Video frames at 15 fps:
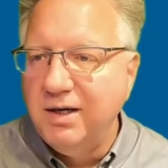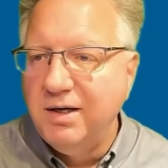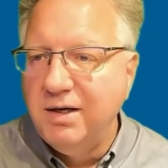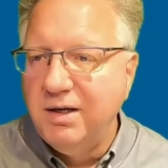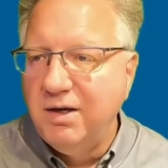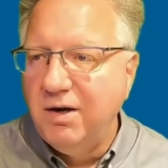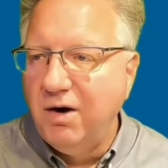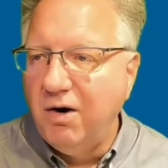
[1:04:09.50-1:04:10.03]

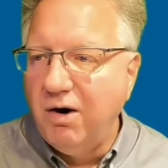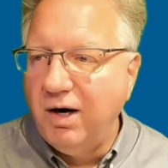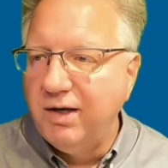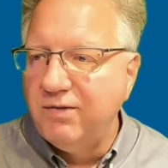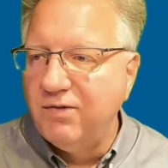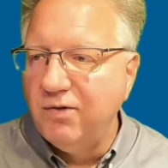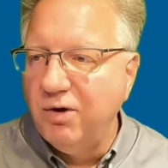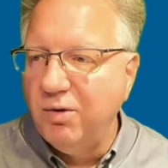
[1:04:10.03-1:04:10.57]
All right,
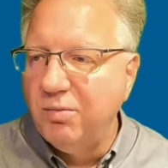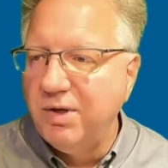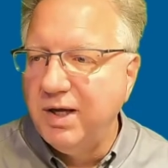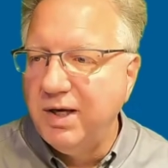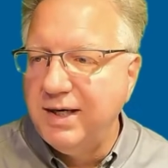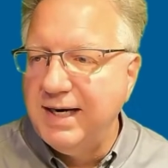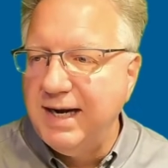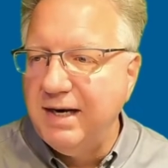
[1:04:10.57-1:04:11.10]
so I'm gonna
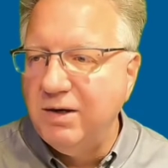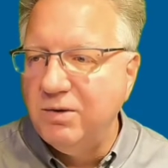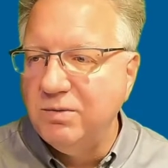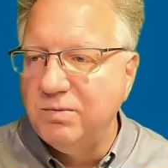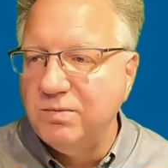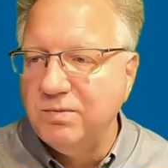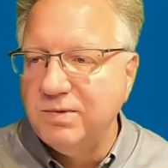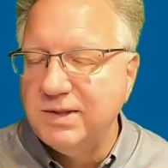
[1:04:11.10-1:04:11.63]
now
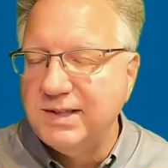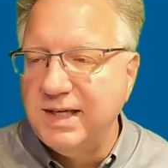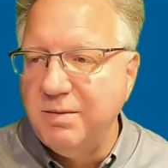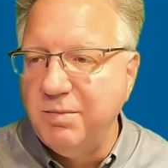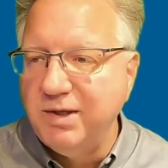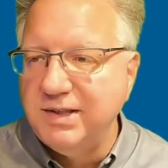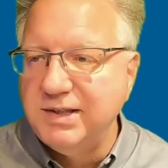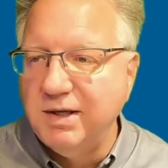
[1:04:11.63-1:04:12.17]
send
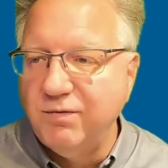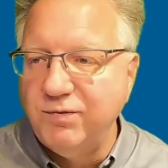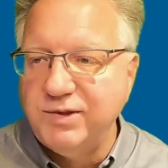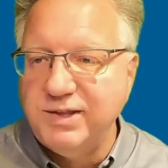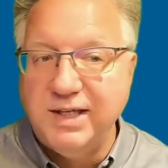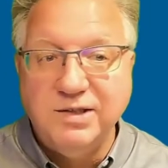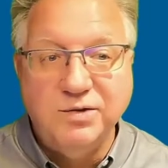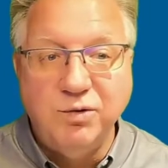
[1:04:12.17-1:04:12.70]
myself a
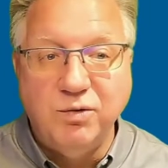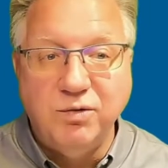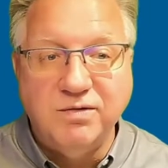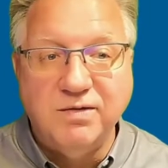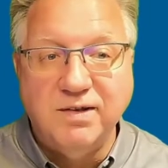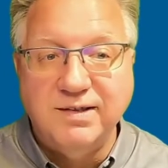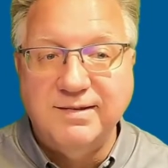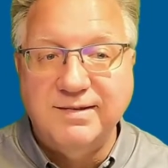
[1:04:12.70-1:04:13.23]
test notice.
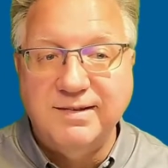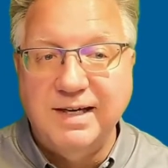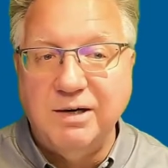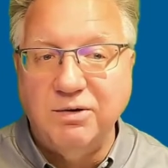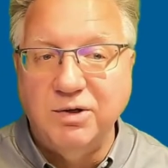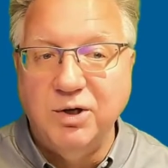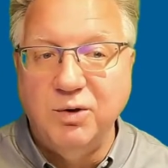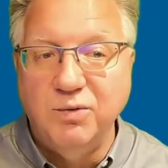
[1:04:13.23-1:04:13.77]
Let's see how it
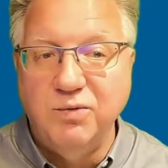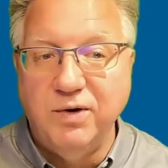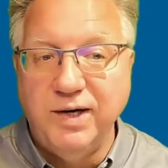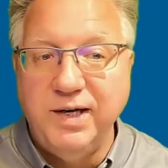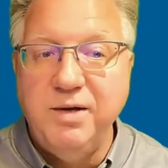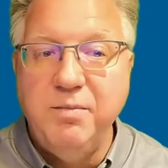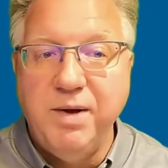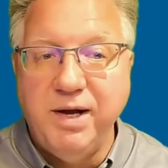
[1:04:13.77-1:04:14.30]
goes in
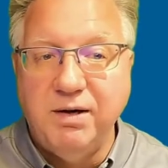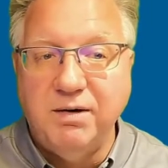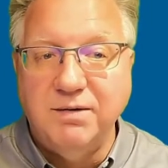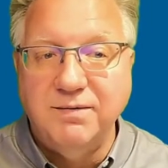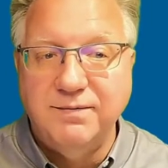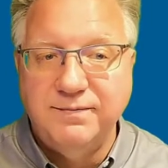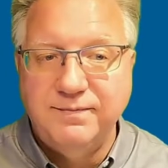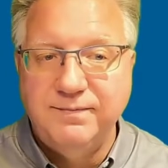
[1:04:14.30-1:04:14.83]
email.
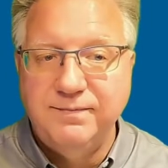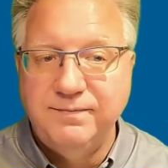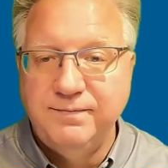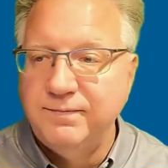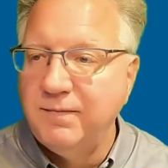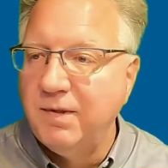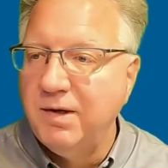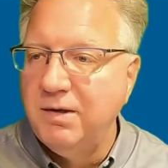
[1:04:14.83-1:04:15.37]

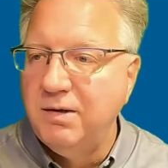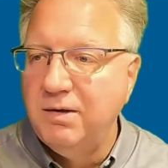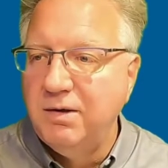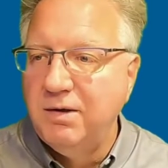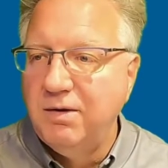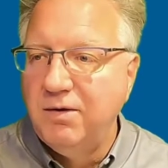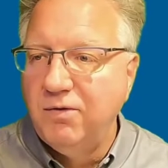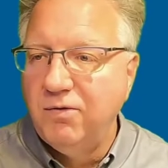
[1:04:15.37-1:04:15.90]

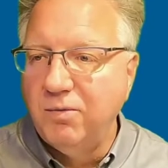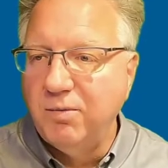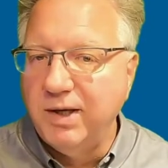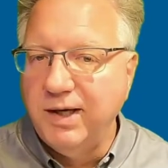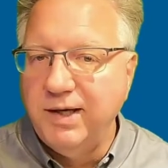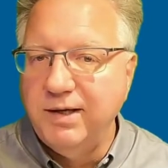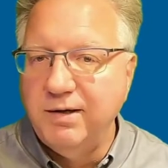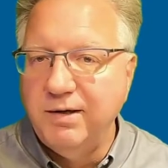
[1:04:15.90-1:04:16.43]
So I'm gonna
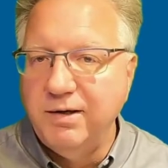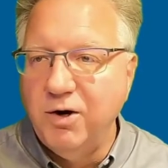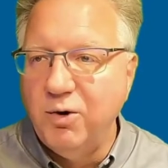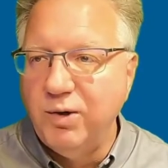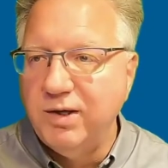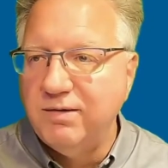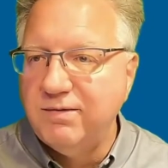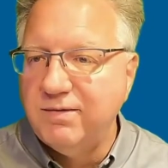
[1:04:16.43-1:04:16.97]
hit a
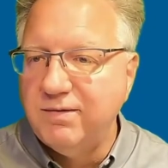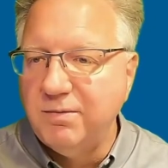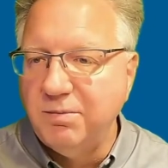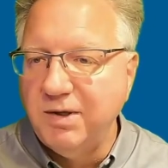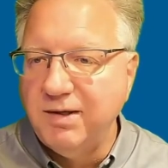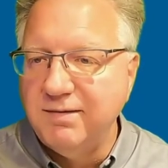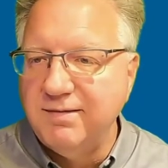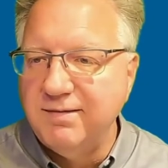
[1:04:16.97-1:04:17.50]
notice. I'm gonna
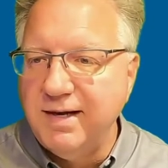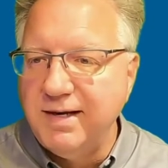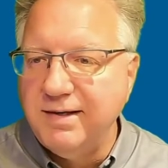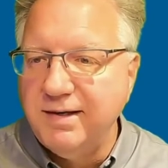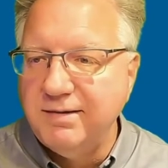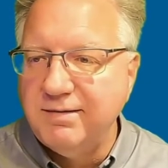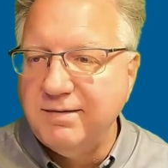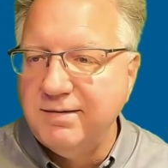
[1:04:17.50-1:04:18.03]
send
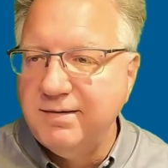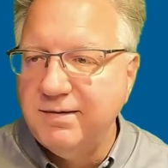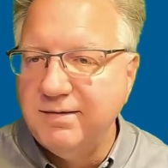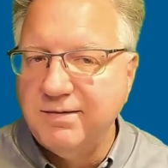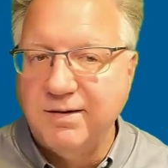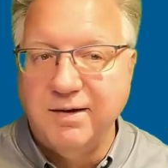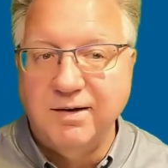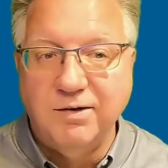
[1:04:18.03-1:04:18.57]
it. It's
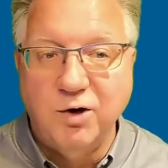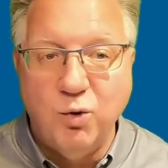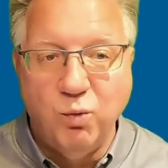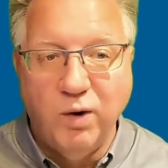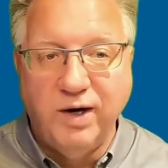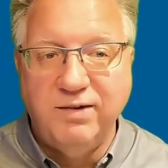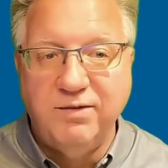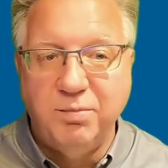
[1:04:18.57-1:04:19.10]
gonna go
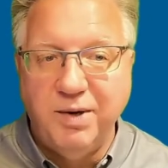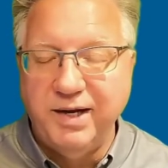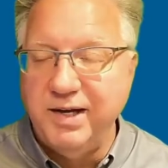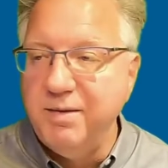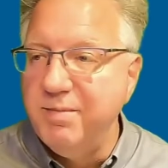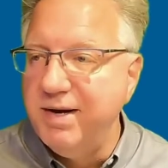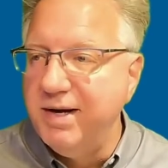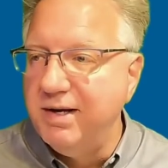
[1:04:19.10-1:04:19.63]
right to my
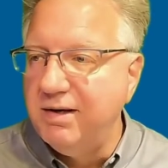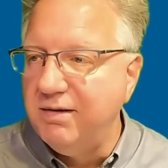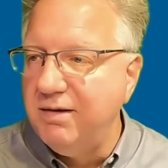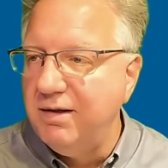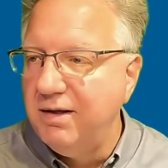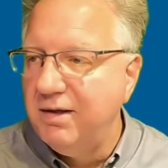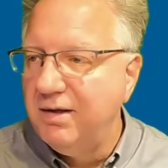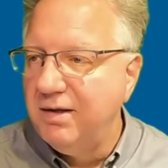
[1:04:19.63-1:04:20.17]
email.
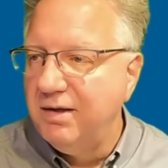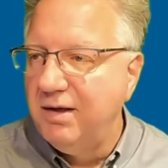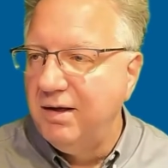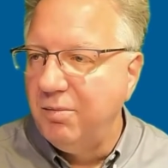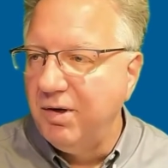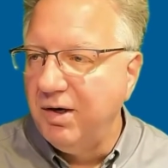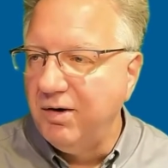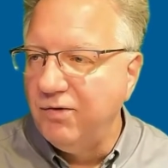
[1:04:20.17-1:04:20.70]
I'm
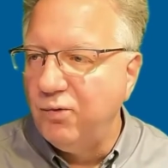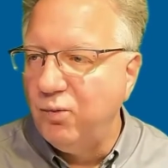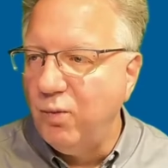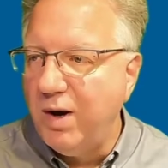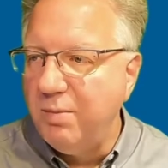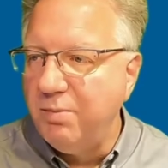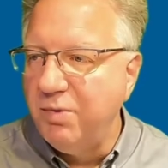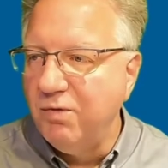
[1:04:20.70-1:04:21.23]
gonna swap
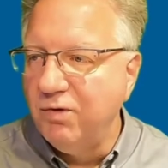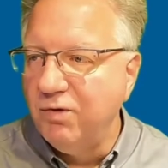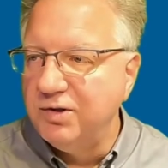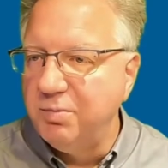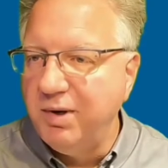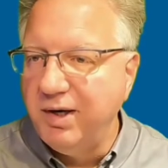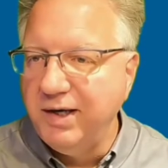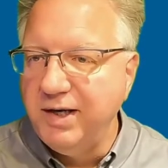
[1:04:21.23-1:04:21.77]
over to my
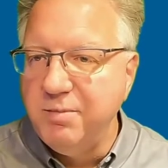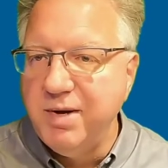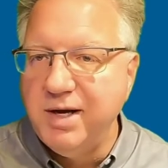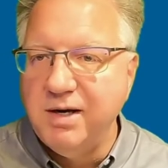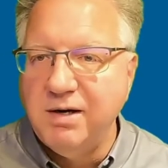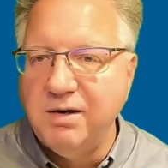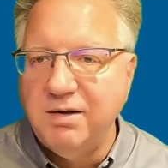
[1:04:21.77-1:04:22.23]
email.